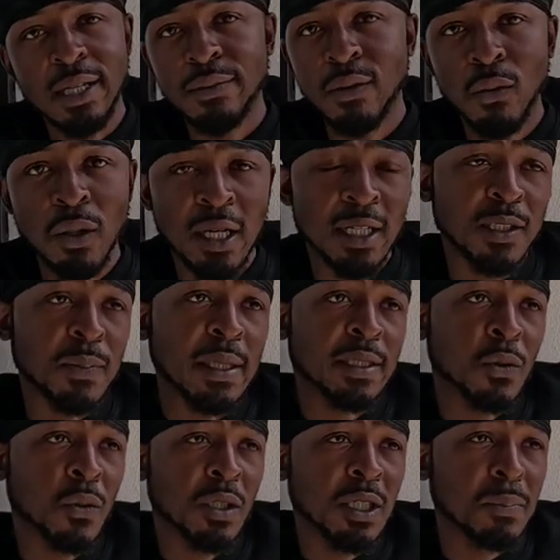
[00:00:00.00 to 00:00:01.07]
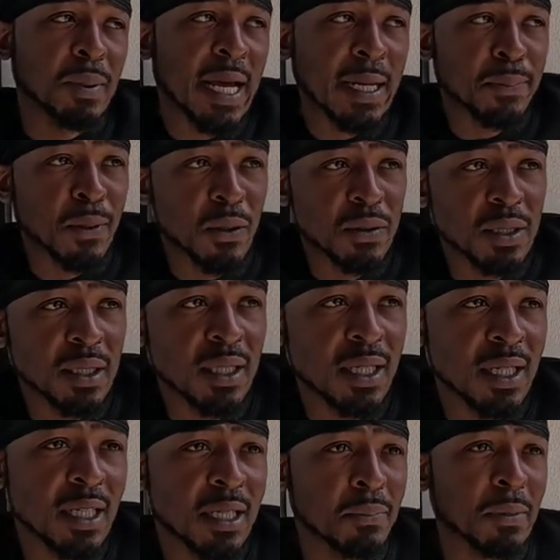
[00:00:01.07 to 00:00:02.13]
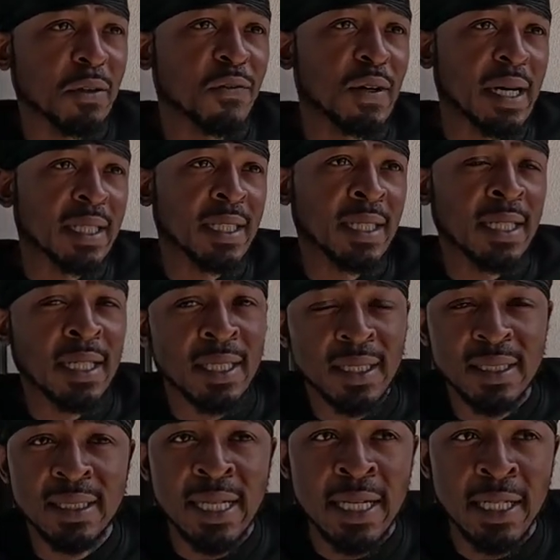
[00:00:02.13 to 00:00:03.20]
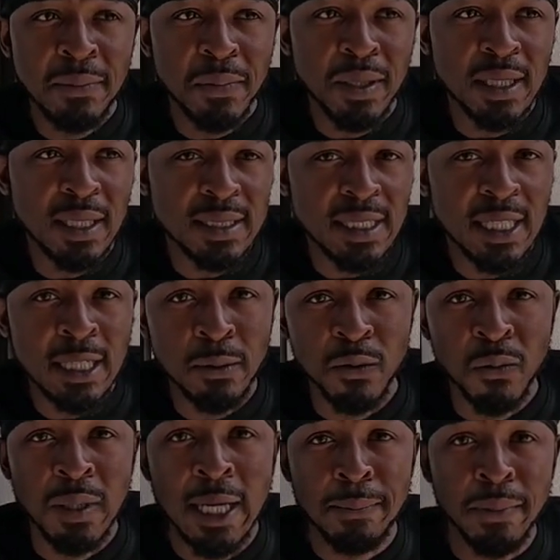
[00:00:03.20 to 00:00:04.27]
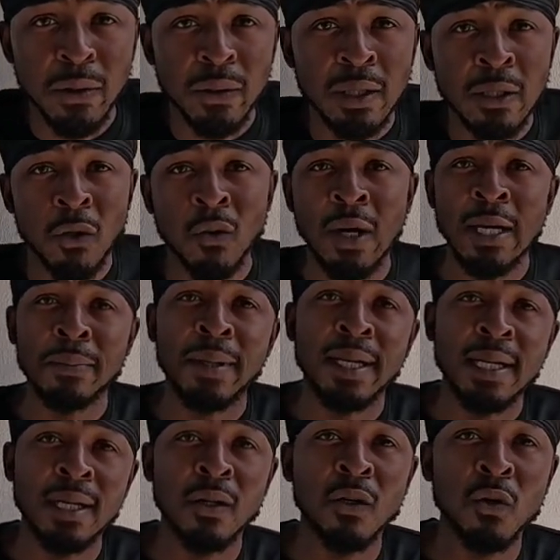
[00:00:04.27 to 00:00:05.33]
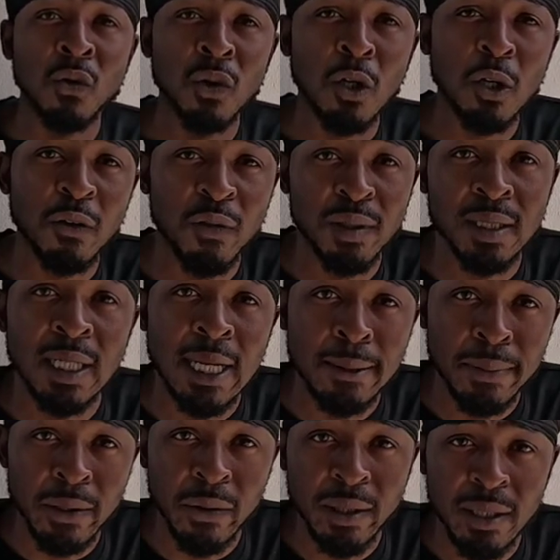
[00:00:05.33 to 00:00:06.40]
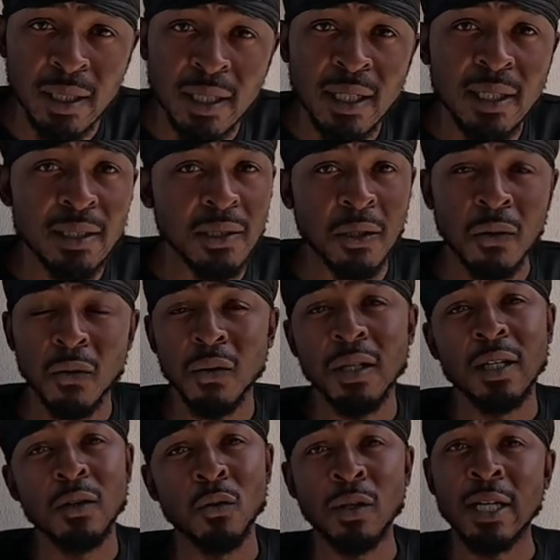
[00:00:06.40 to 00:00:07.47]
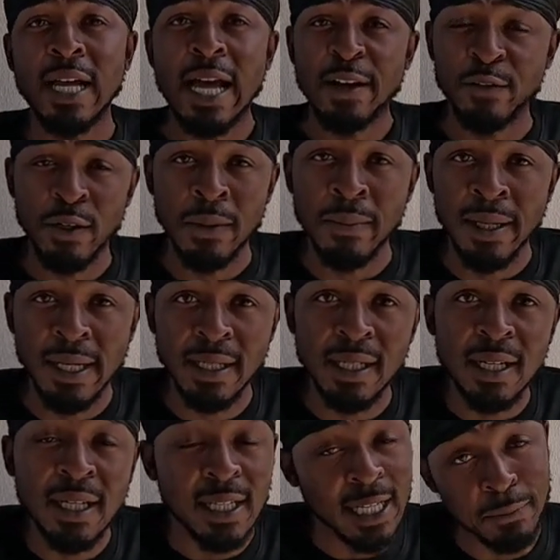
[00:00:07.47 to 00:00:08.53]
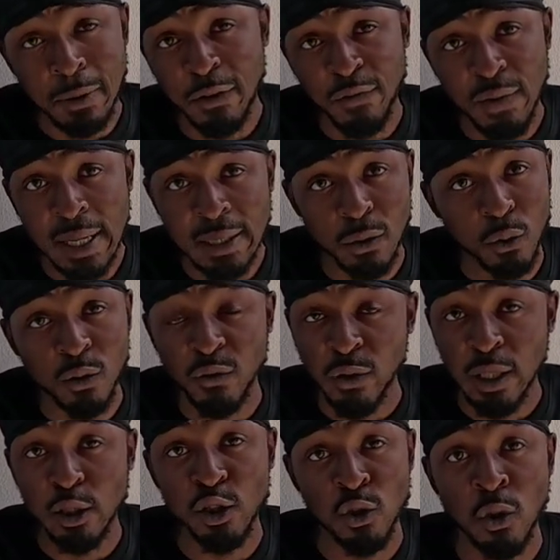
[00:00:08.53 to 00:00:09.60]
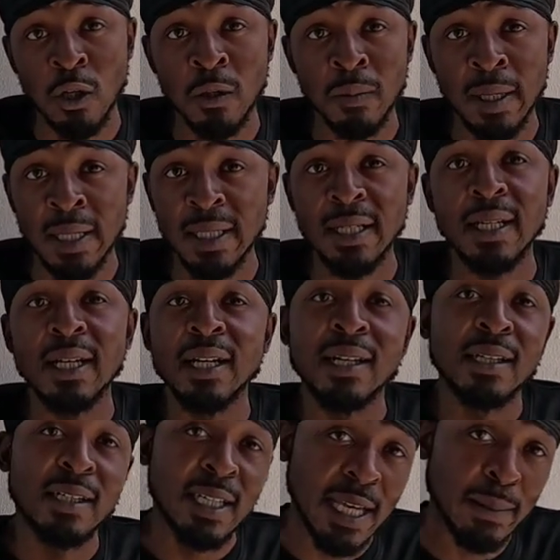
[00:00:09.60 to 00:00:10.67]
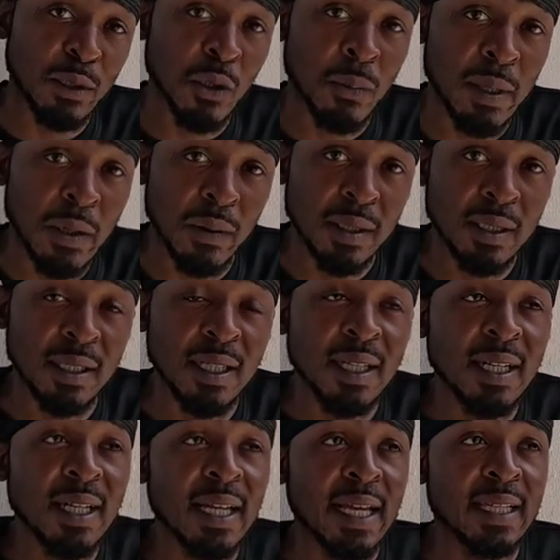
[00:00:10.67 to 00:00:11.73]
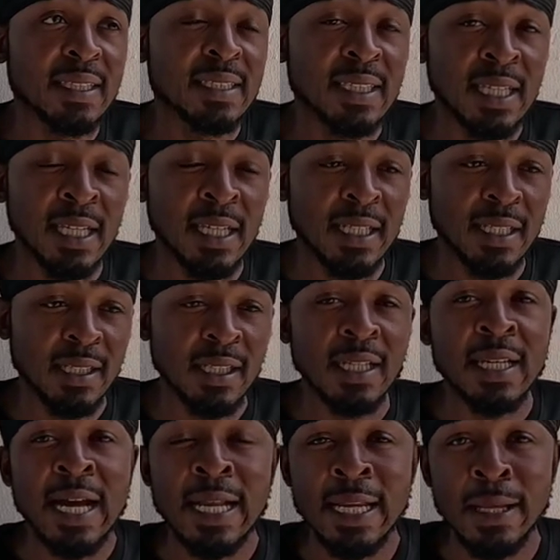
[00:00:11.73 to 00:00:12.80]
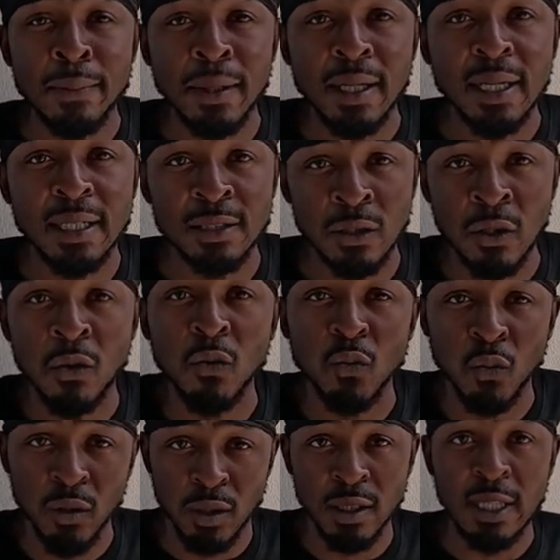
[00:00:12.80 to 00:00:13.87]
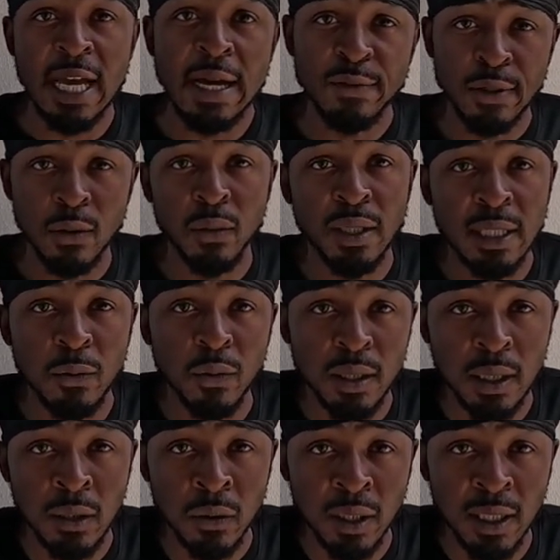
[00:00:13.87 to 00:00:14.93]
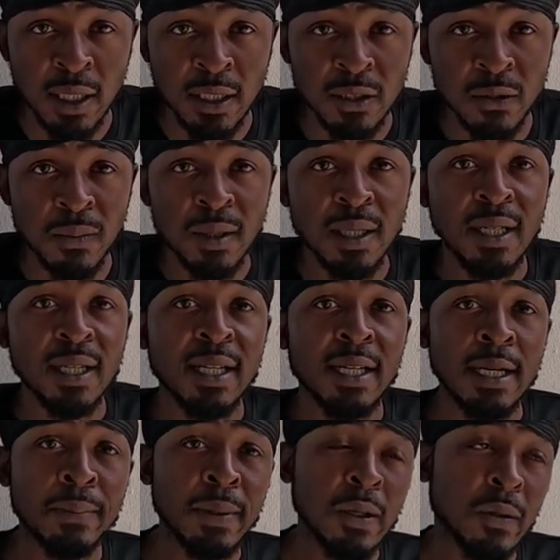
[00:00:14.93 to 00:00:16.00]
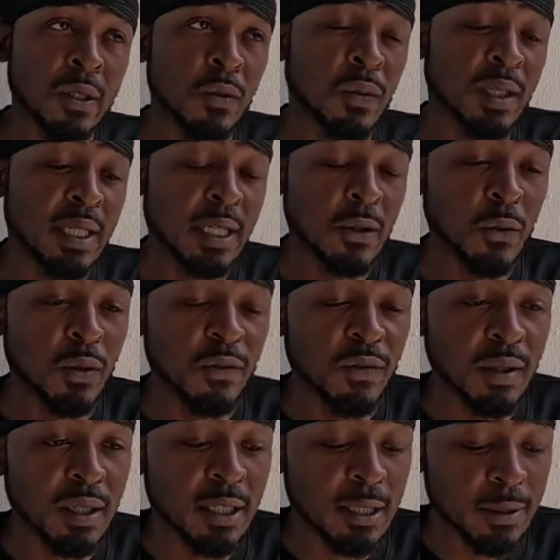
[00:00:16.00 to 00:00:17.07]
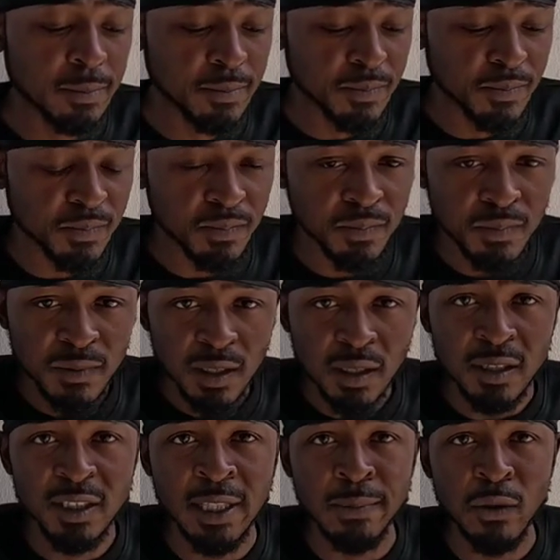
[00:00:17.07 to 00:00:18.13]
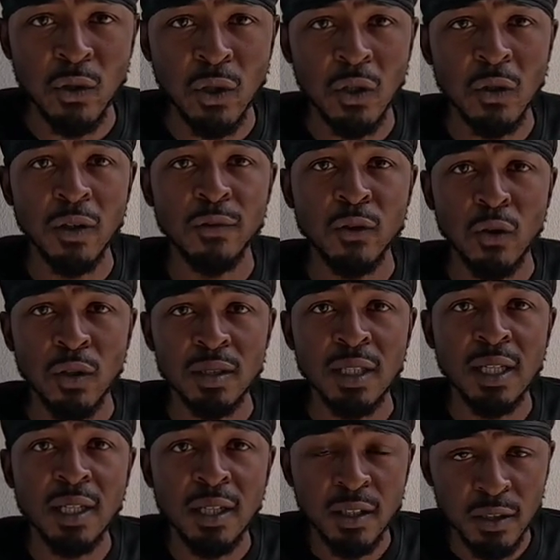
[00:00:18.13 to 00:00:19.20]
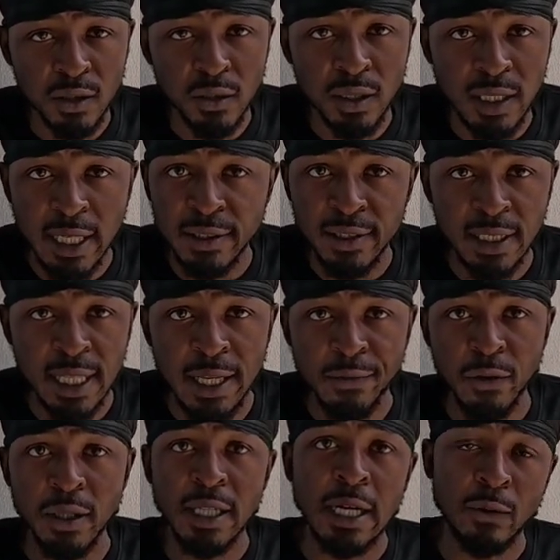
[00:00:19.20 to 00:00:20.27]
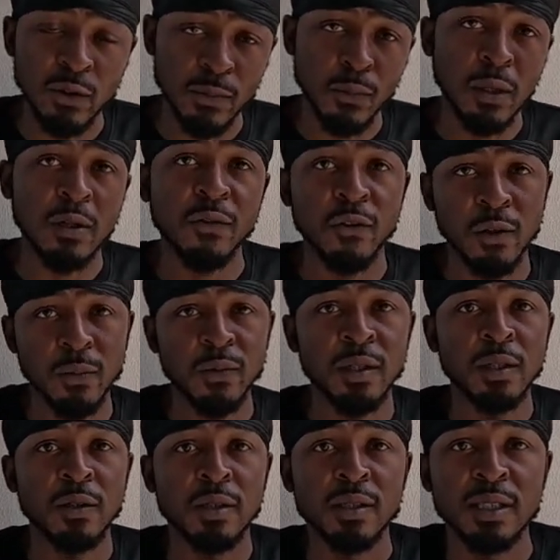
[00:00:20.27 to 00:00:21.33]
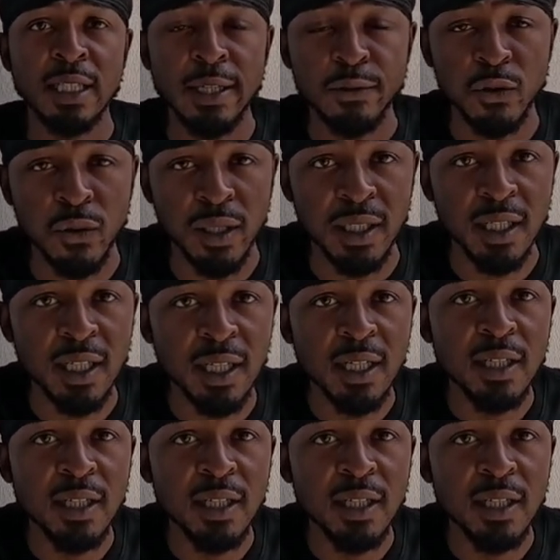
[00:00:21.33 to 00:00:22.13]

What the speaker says: You have to work, especially when you're a black person. My father didn't understand it because he comes from Liberia. No white man can hold office in Liberia. So when an African man, like my father, who's very strong-minded, came to America and seen the dynamic, because you know, Africa, we deal with colonialism. America, we dealt with Jim Crow, of course, slavery that was brought from, you know, the slave trade.